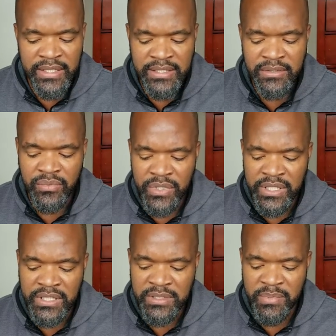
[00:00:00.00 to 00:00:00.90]
doesn't
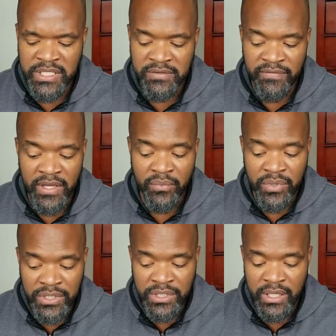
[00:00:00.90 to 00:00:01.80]
really specify
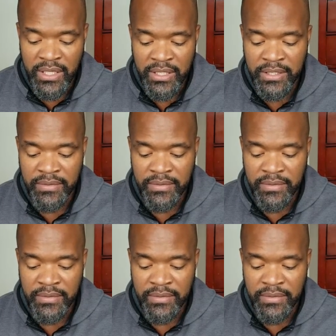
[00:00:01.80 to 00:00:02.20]
which god.